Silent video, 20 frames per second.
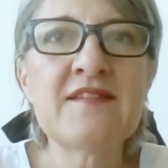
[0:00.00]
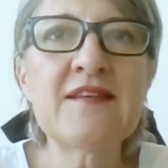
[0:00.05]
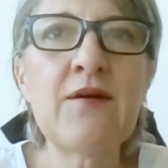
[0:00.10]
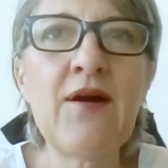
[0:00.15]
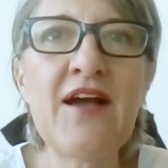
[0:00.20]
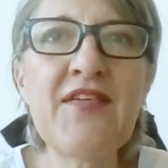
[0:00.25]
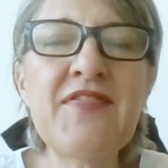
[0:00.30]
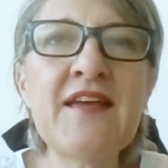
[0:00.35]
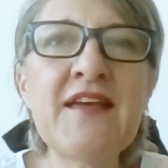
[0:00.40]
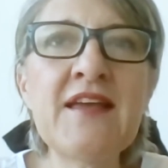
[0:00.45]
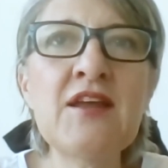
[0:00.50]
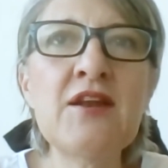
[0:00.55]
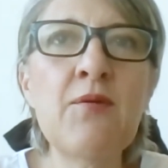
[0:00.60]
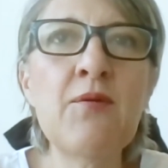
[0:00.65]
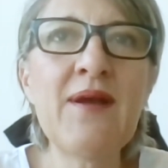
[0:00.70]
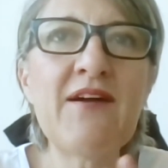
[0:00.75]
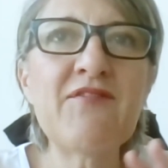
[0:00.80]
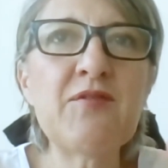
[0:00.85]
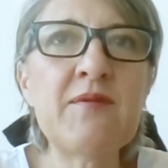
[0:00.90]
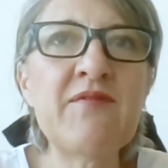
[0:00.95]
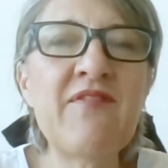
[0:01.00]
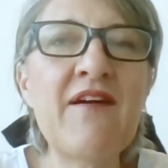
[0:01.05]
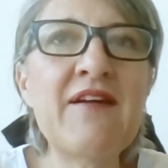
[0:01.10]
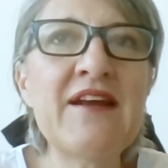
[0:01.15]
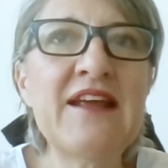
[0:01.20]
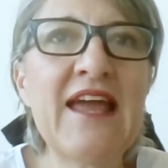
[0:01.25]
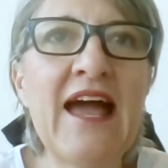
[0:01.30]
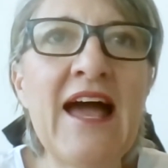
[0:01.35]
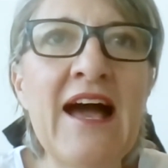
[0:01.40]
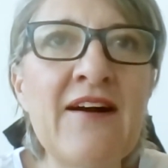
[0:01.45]
So I think, we have to be
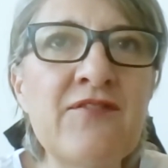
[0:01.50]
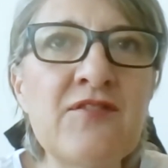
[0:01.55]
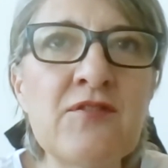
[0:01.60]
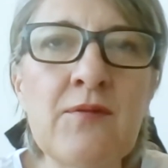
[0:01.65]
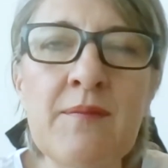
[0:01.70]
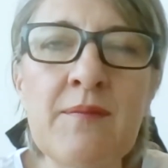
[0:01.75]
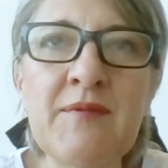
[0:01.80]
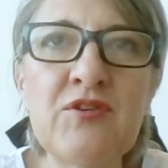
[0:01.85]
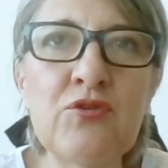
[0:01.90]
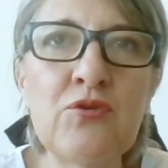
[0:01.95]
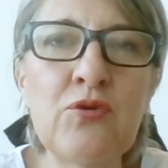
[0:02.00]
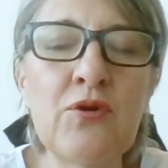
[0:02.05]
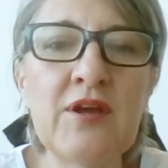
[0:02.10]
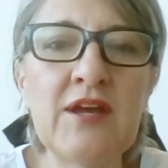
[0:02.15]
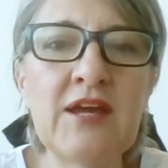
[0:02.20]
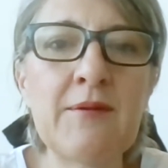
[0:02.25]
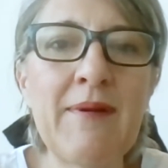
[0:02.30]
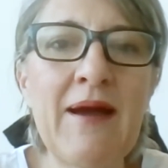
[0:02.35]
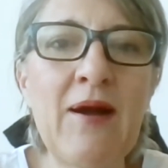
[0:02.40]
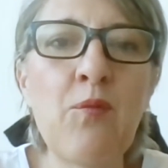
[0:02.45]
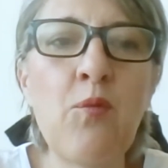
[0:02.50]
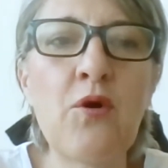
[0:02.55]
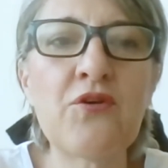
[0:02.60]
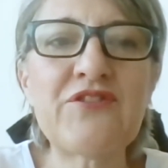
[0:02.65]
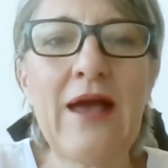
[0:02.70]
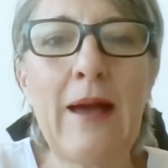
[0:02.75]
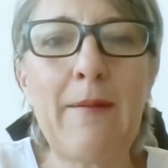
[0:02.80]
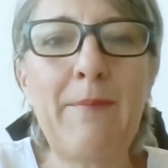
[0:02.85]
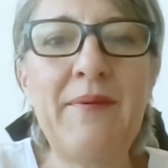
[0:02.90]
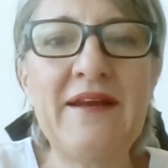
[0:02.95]
very careful when we're talking about
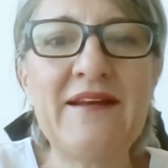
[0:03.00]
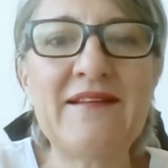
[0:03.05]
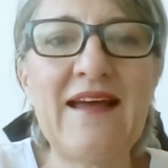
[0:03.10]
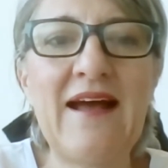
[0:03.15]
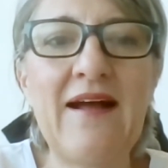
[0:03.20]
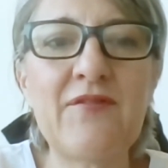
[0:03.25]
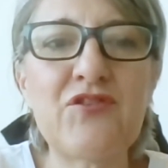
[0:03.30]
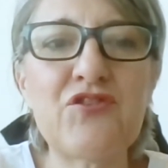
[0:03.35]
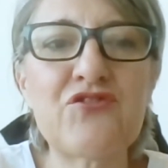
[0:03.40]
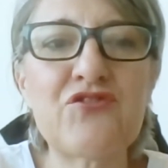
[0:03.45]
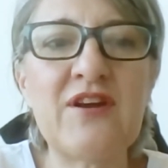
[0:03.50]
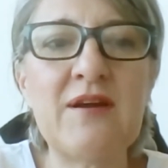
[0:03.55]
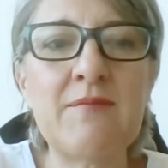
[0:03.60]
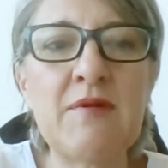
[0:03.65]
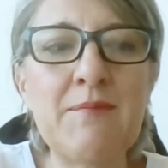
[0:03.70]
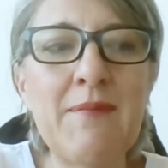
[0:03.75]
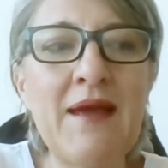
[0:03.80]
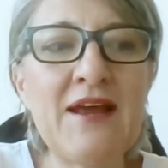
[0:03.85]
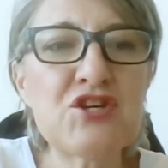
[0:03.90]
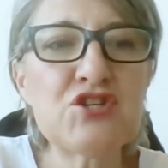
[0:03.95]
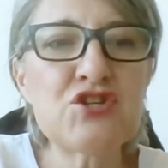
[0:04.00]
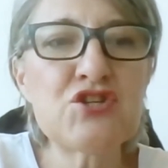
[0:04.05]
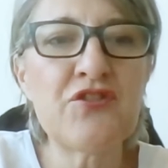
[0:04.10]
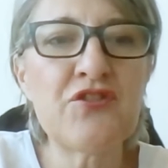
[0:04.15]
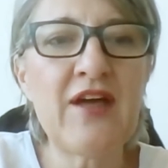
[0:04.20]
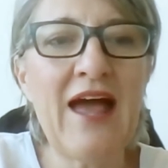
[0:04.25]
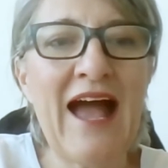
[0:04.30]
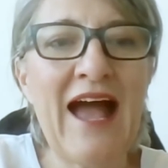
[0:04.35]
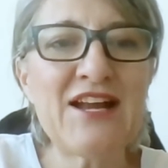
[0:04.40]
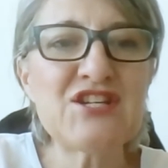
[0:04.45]
what's happening downstream, and make sure
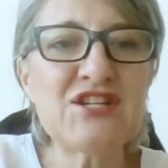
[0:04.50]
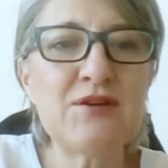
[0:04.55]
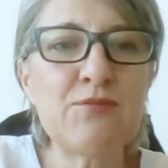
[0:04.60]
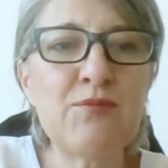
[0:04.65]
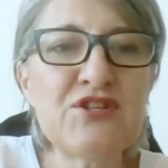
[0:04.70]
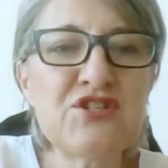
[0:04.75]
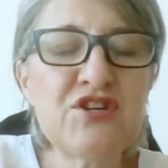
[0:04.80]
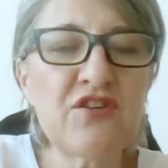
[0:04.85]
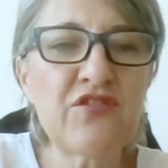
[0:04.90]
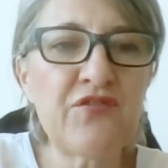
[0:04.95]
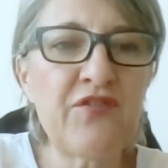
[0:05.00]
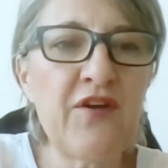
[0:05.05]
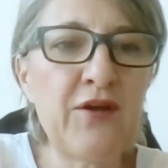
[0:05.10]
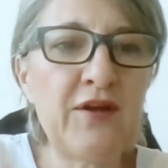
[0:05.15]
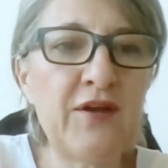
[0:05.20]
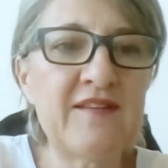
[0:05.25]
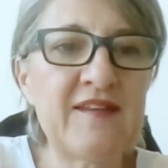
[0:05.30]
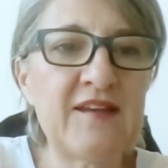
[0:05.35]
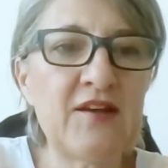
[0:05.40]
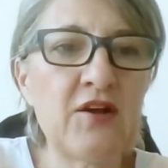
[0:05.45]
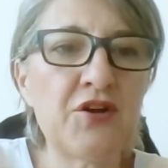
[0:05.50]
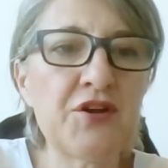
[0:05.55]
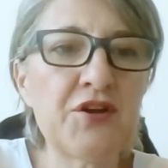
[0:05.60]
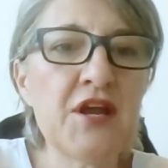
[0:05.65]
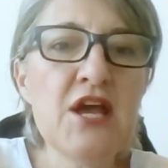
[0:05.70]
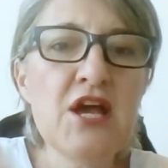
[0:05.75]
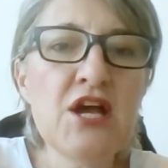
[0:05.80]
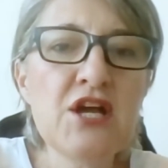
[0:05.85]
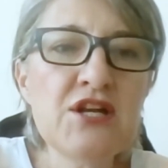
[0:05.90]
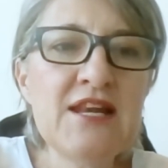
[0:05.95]
that actually we're just focusing on,
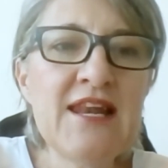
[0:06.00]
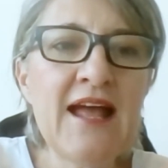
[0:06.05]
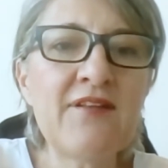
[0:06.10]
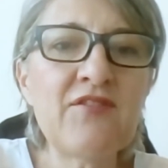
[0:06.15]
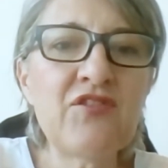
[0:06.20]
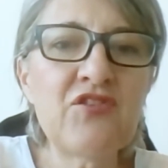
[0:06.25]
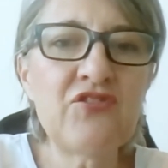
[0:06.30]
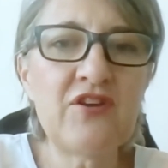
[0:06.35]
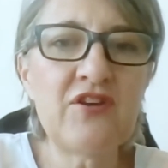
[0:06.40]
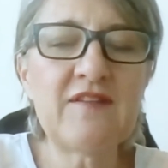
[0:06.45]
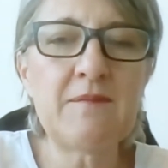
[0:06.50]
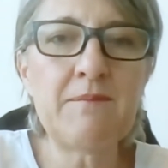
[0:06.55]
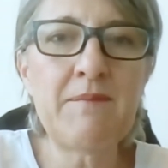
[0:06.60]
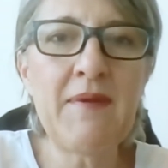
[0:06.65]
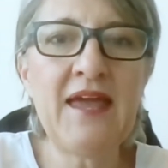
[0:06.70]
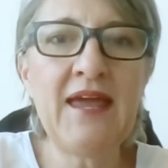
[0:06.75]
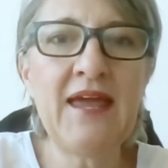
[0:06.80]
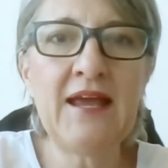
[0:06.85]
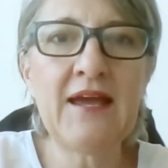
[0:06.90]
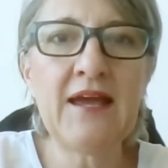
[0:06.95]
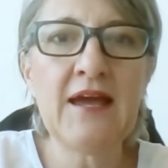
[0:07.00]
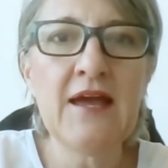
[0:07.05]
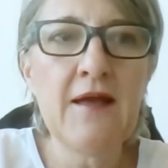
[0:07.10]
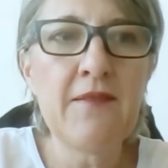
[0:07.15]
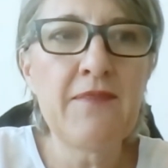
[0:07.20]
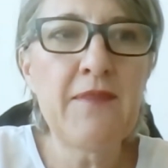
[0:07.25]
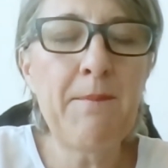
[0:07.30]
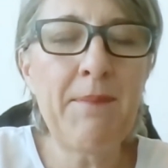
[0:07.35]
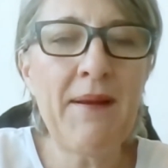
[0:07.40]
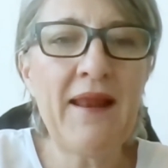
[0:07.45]
let's just make
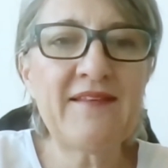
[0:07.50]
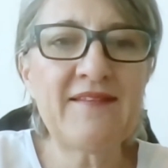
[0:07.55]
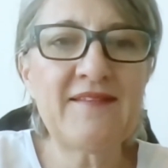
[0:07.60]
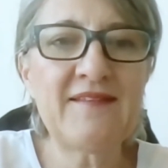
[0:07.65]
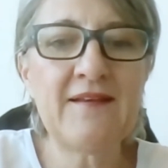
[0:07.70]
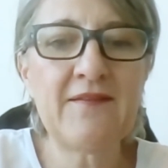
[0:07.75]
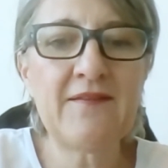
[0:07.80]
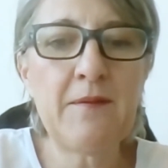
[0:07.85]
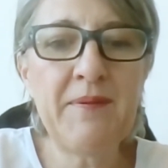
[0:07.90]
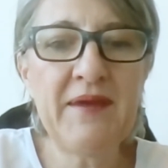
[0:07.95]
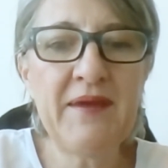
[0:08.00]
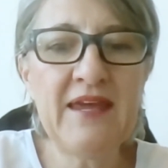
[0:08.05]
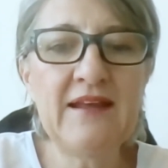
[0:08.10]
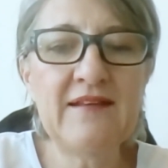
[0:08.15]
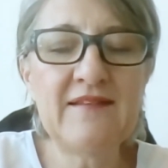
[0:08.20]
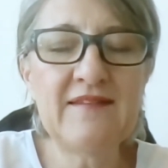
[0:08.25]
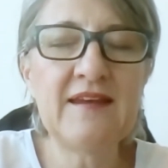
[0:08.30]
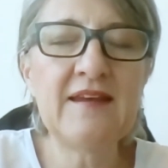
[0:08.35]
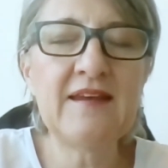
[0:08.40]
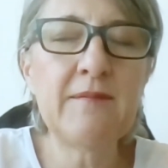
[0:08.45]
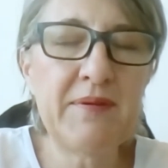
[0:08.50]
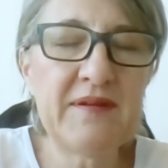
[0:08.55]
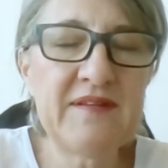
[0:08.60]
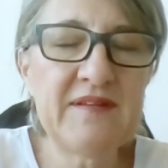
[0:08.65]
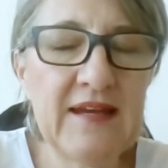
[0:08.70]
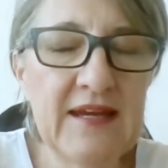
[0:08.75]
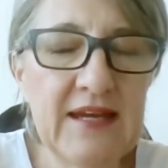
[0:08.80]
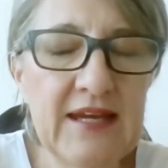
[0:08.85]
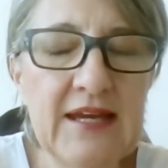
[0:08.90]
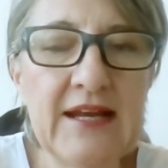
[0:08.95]
the plastic, the PET
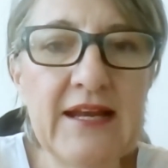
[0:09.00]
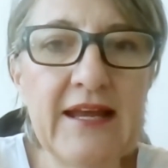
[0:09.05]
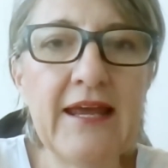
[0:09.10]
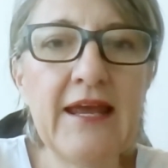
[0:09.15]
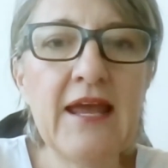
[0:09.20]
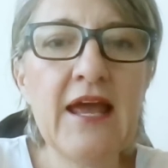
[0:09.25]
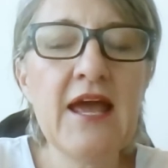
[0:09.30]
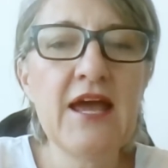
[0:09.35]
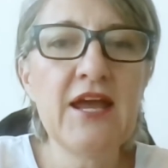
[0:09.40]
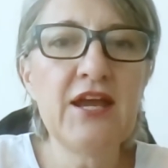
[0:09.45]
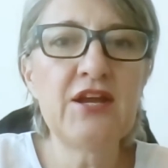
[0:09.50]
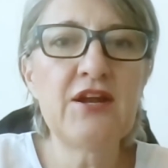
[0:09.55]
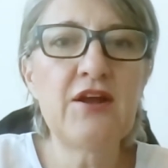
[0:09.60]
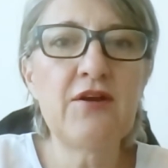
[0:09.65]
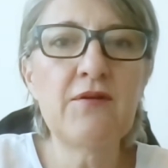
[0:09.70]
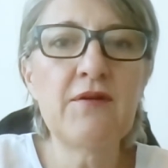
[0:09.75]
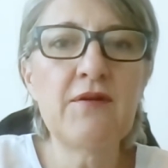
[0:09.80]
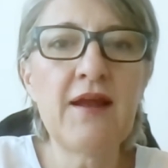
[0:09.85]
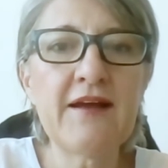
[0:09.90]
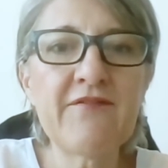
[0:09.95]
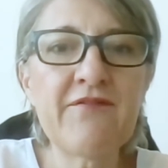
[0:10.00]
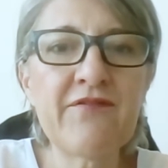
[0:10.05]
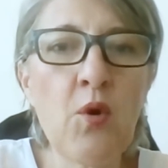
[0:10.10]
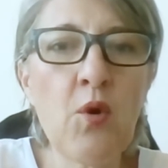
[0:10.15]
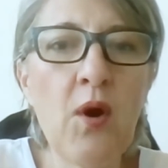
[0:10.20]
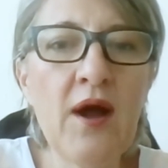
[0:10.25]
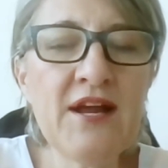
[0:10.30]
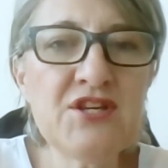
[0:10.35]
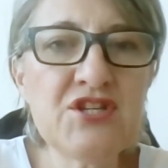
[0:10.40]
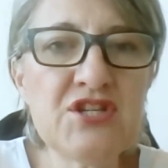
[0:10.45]
particularly, like
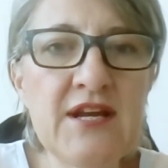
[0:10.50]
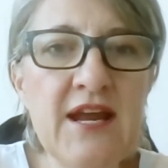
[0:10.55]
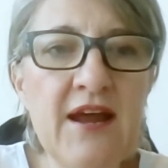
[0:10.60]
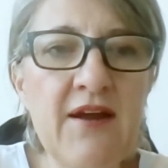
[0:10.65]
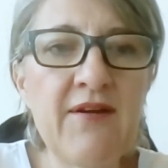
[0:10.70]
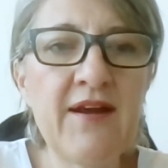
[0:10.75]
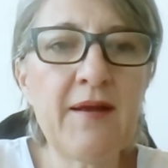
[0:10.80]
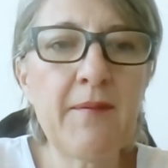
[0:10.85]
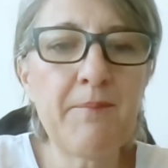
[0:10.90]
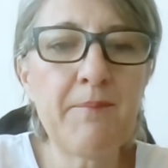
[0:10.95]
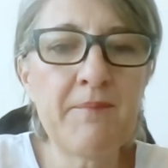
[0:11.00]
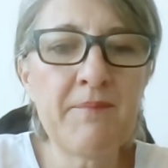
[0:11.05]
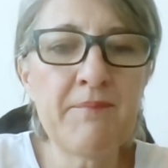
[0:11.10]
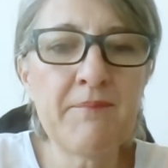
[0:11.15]
quite generic,